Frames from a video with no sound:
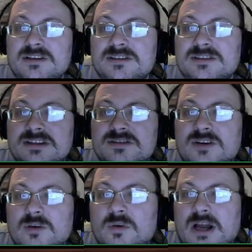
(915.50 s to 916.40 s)
So let's
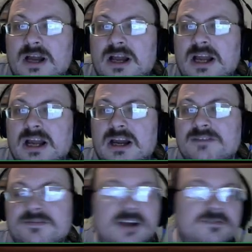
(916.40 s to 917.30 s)
talk.
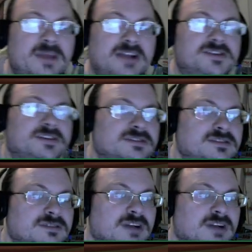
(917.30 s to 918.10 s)
I've mentioned